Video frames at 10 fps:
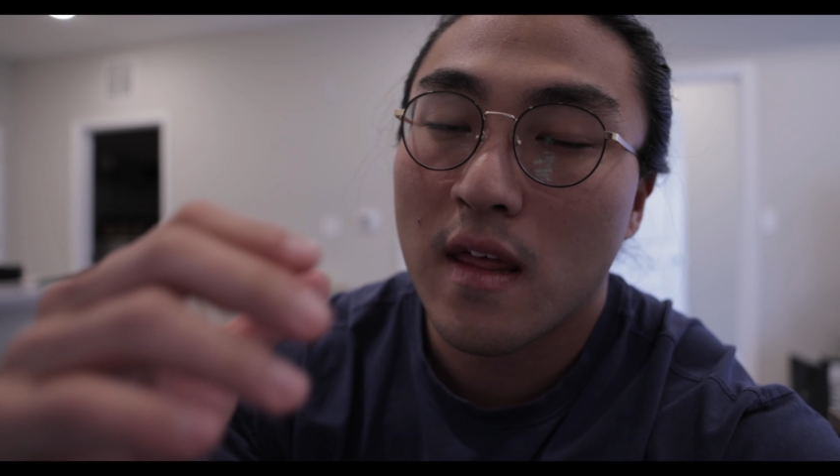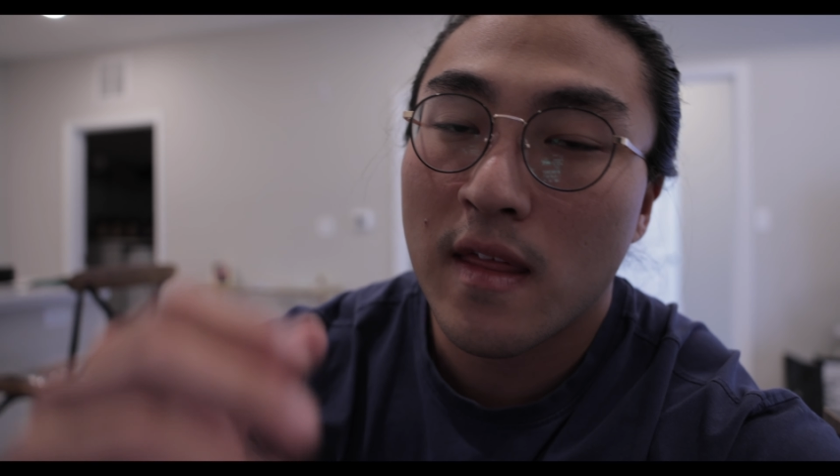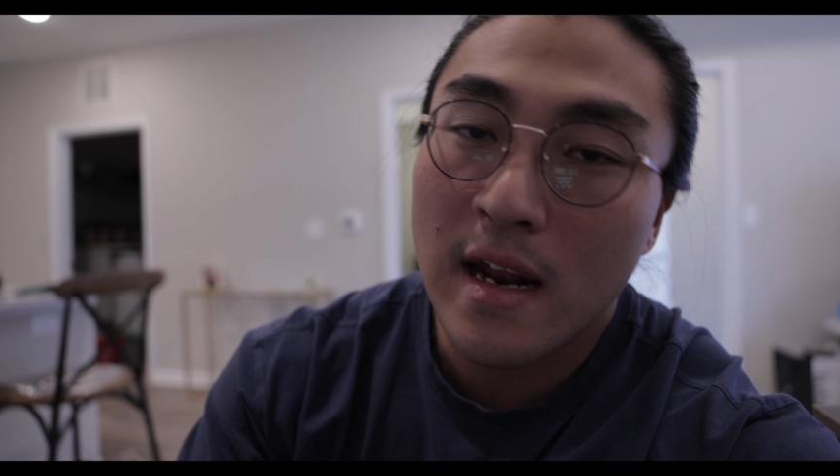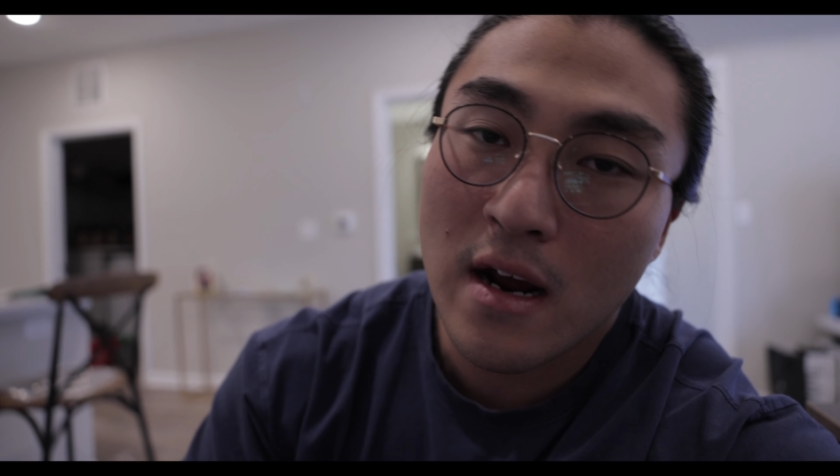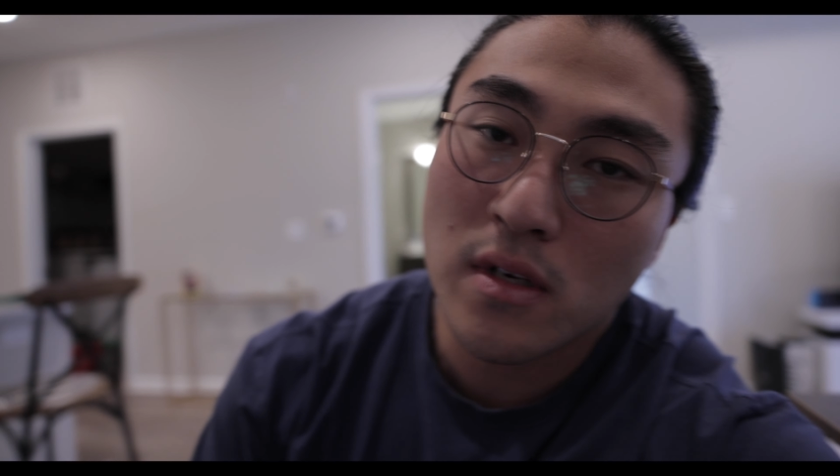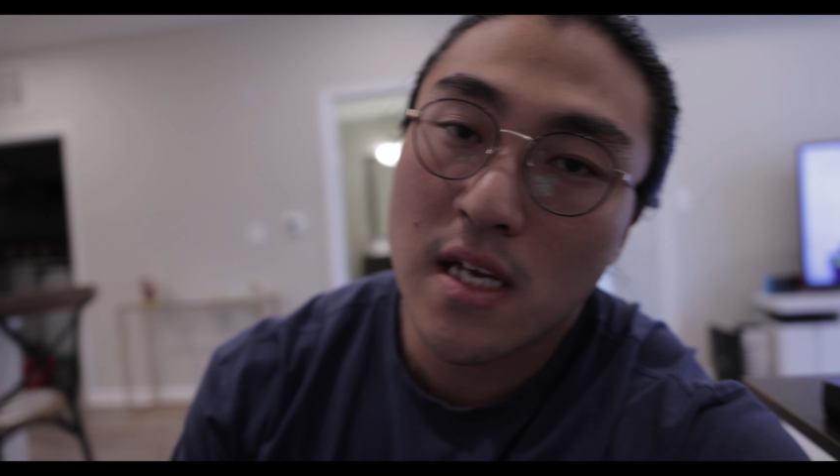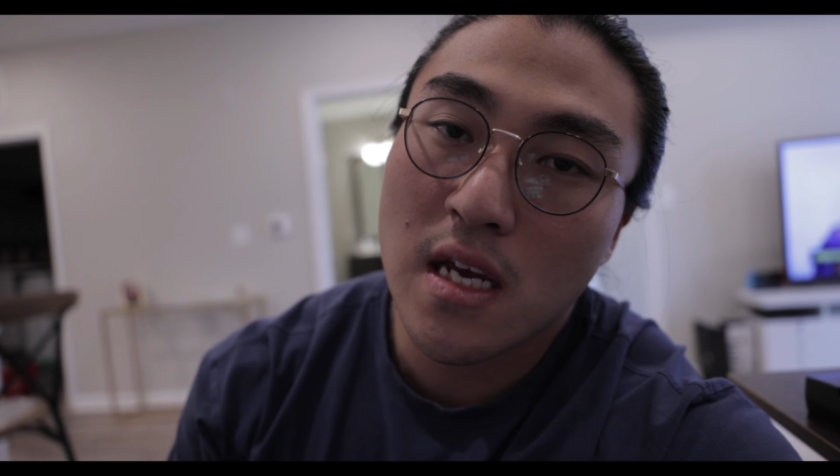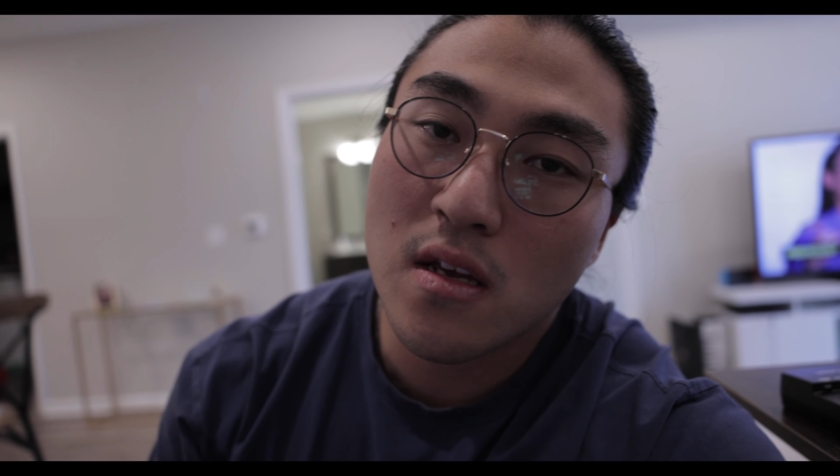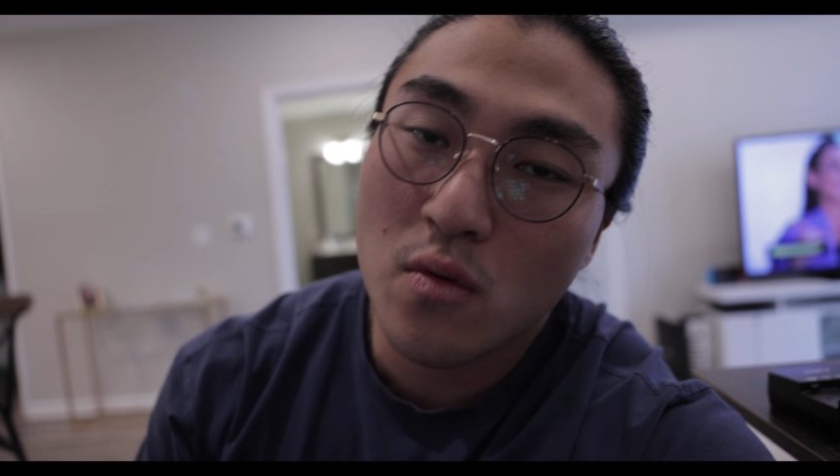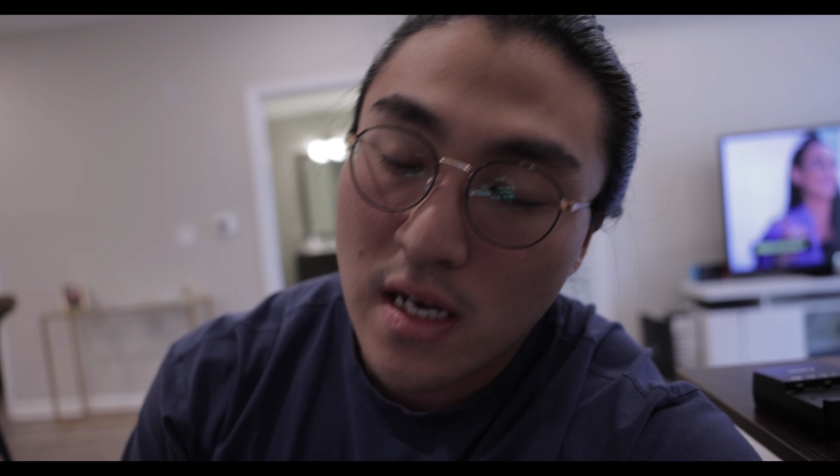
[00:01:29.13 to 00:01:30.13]
then I would
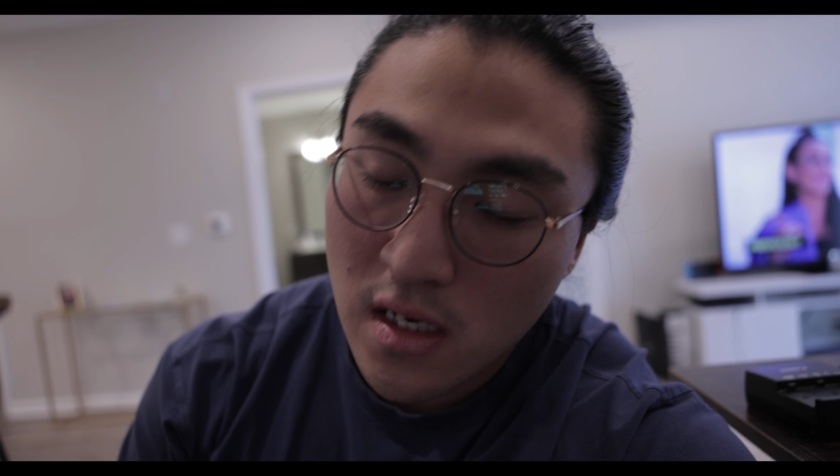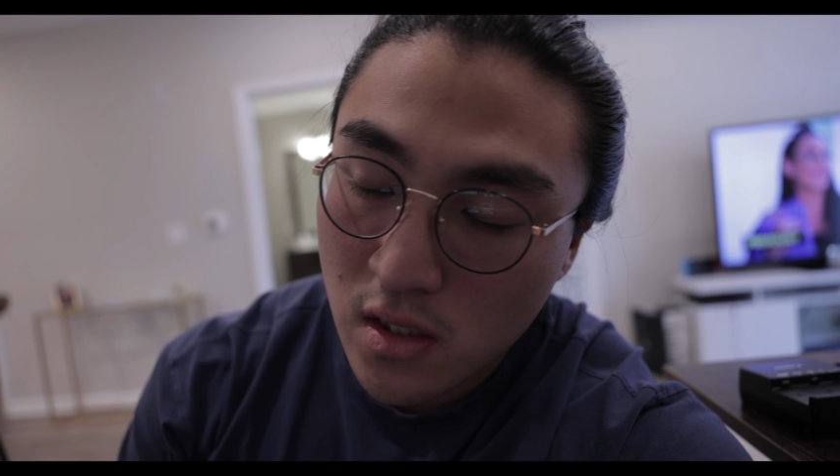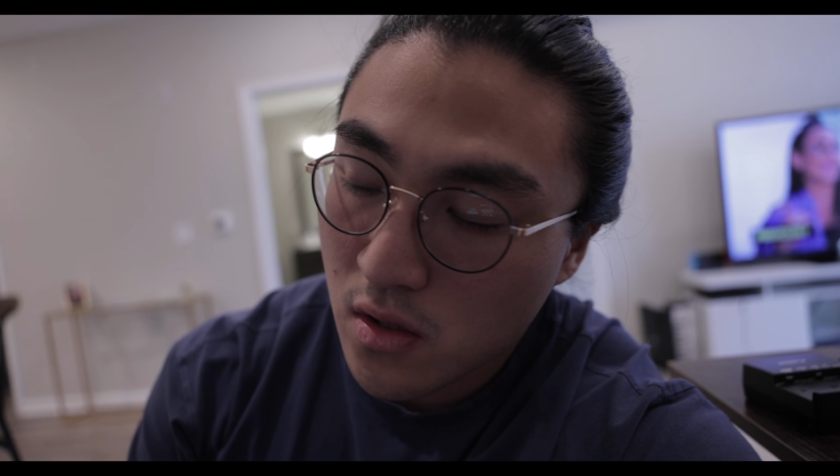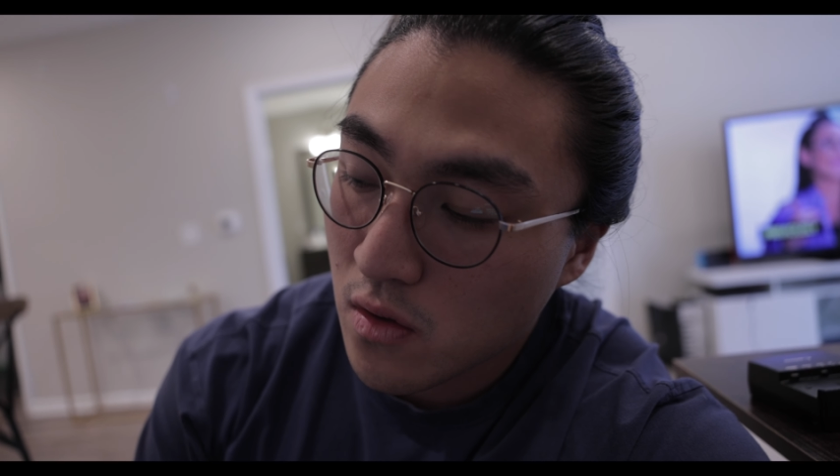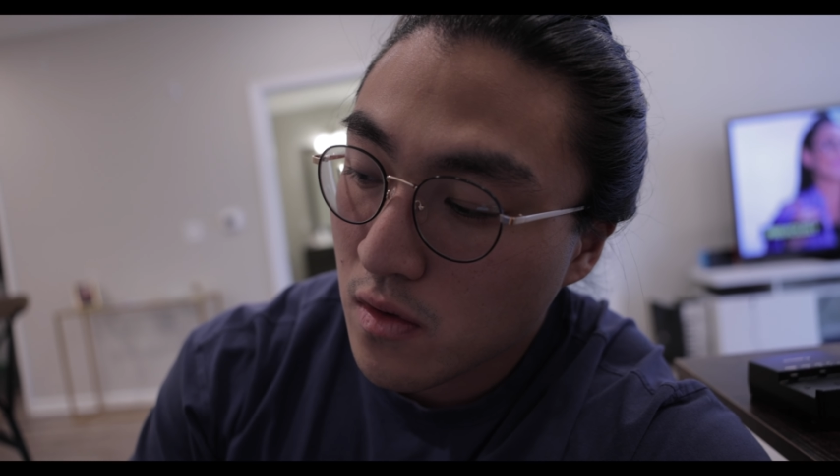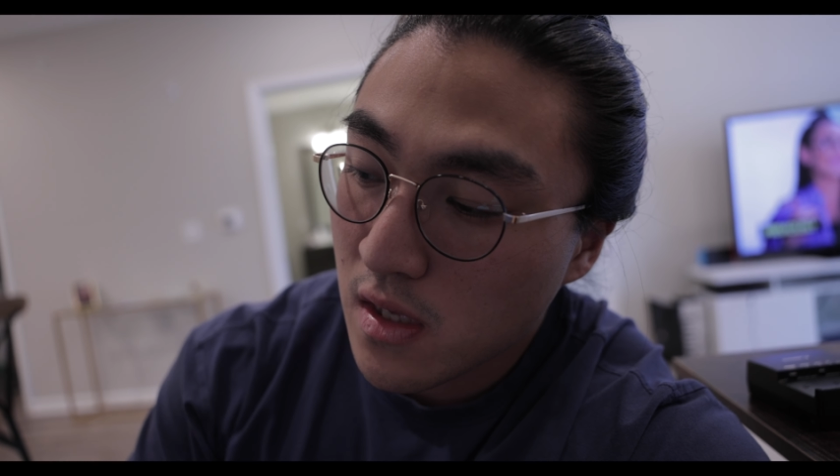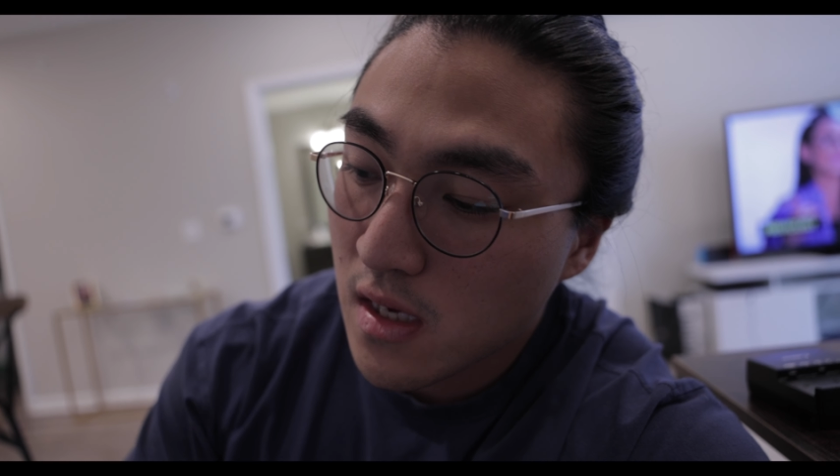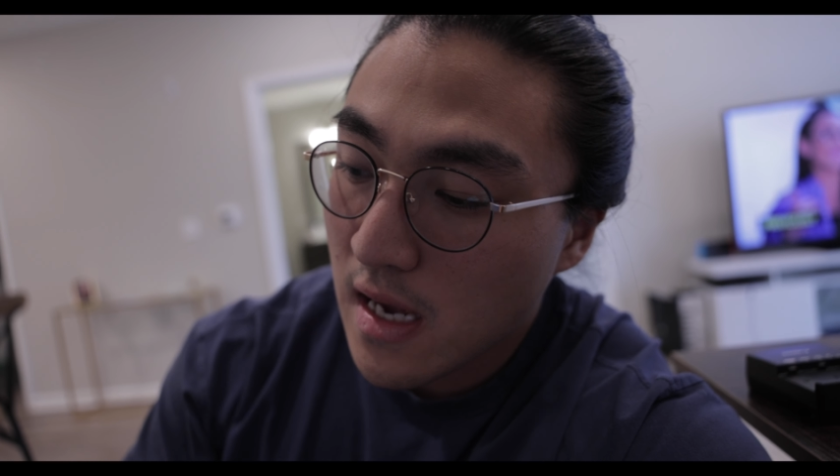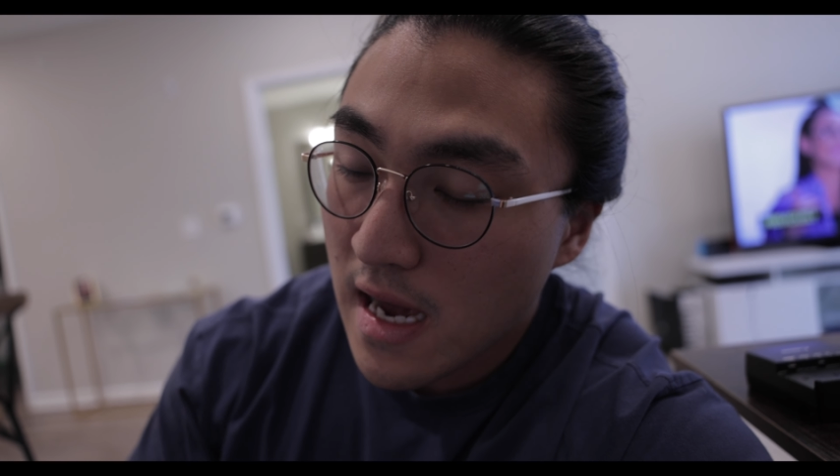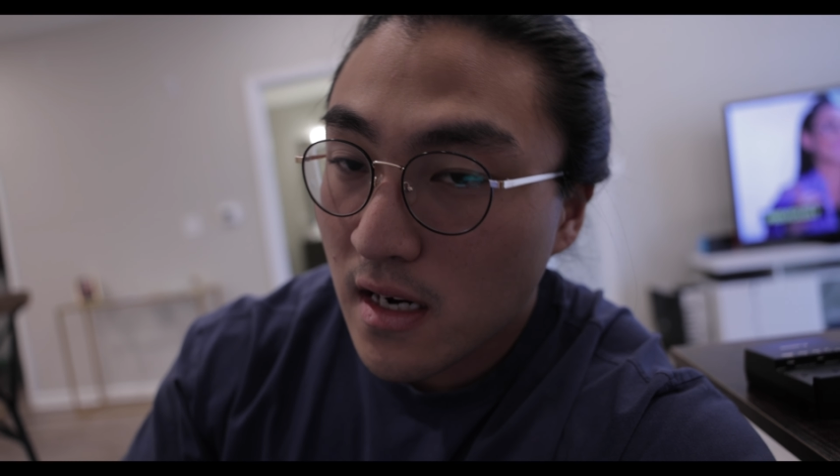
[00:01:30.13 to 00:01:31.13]
take you into
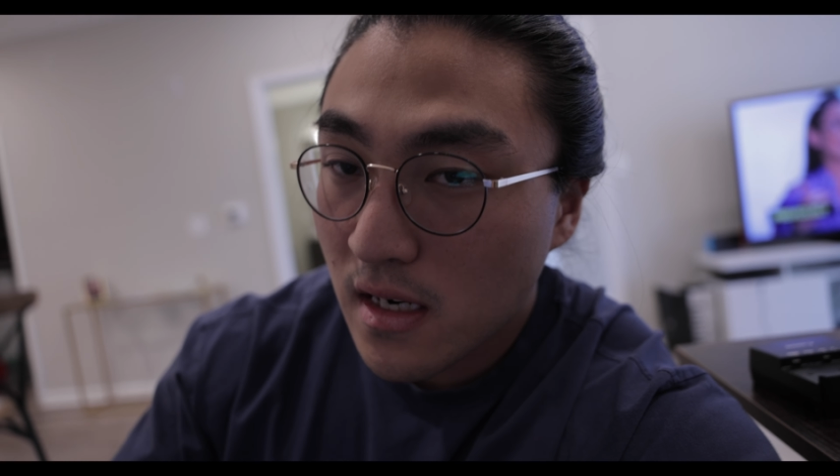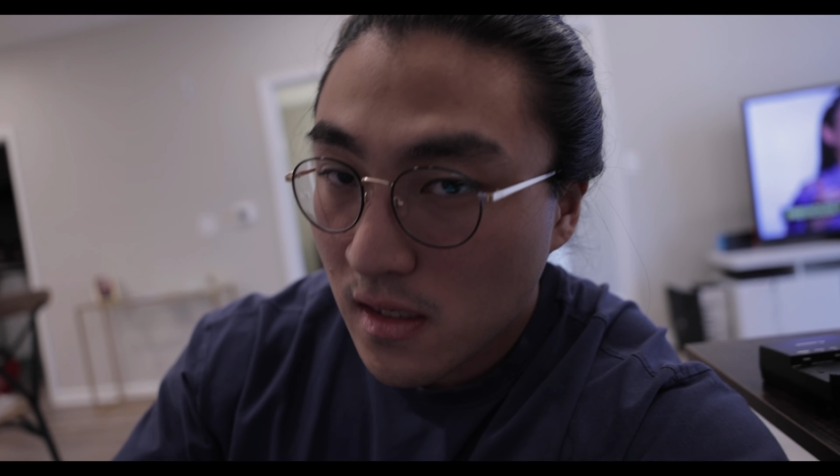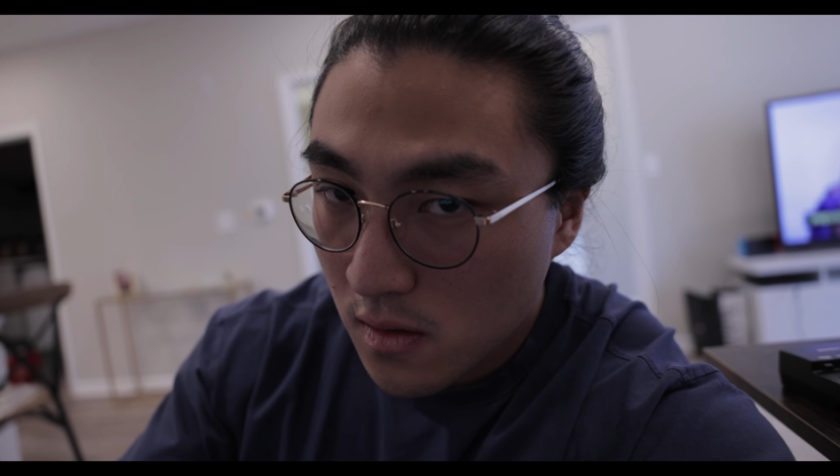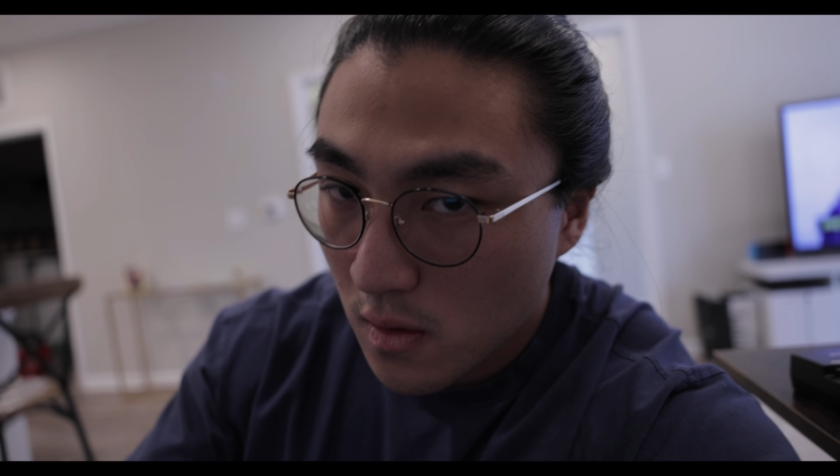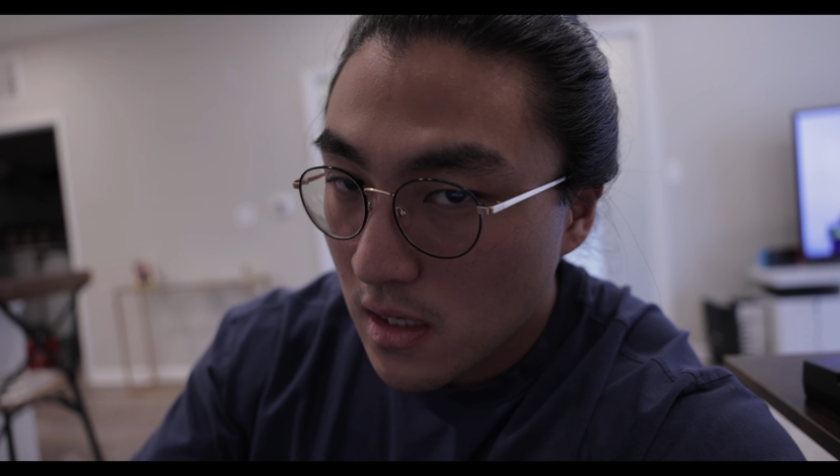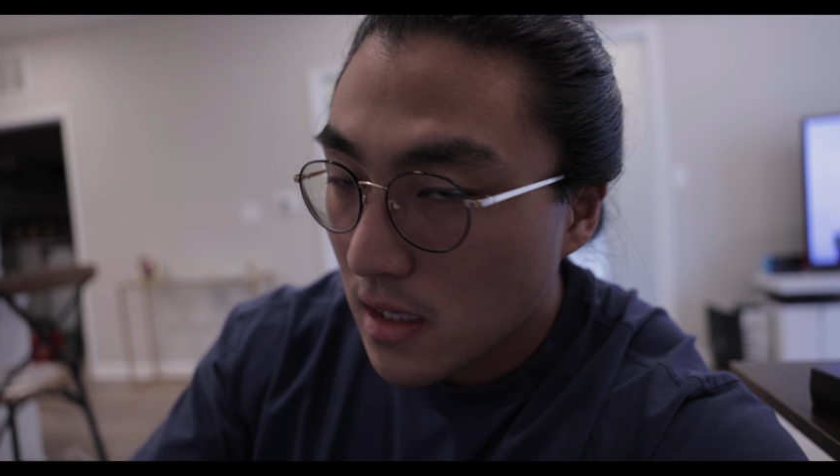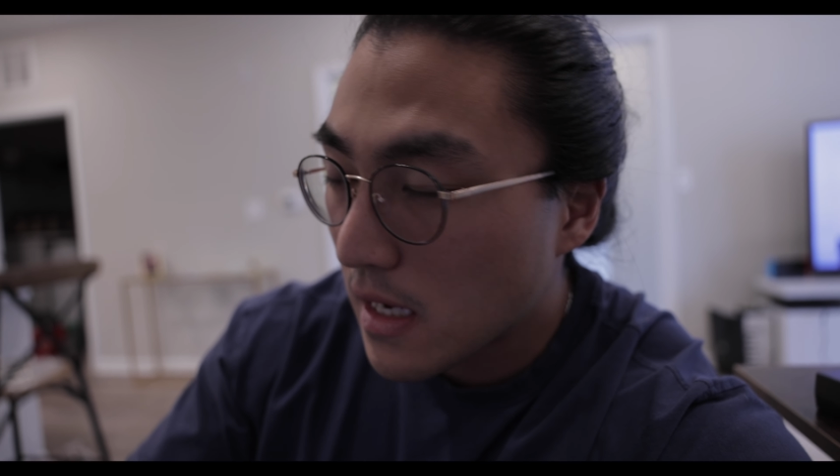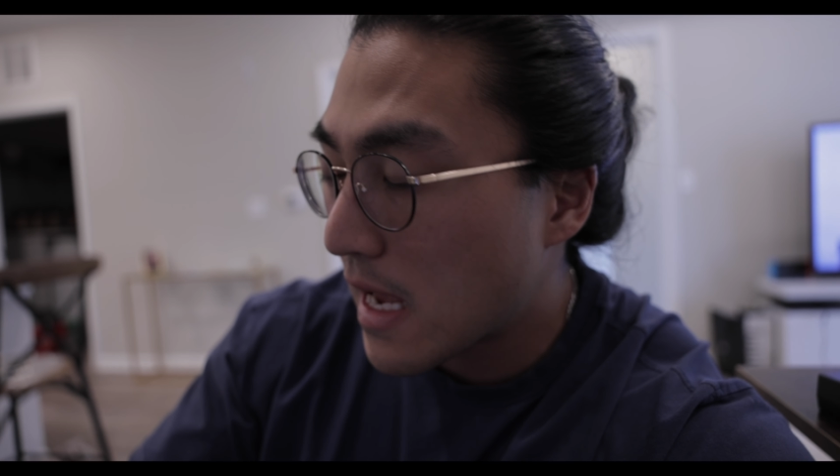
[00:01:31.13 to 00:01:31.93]
the editing suite